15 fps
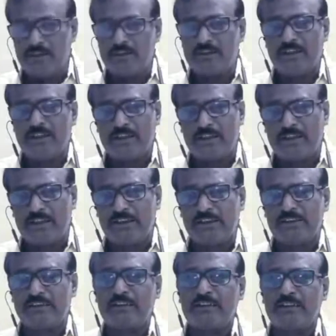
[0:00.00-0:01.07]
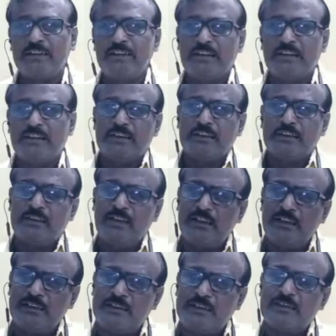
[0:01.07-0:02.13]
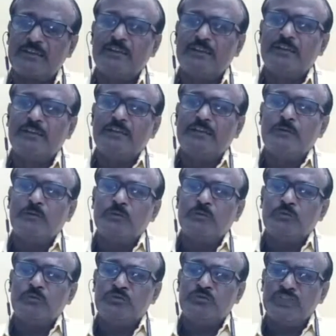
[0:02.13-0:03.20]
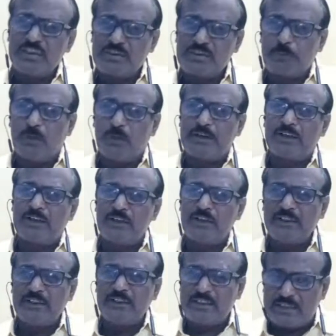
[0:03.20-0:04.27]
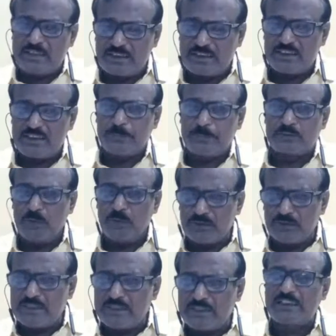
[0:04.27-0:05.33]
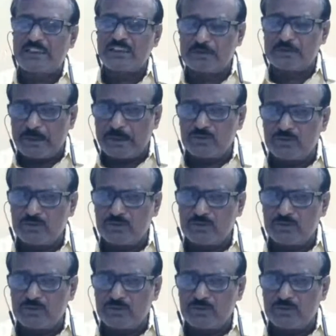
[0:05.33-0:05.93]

again, that this, for recording this satisfaction,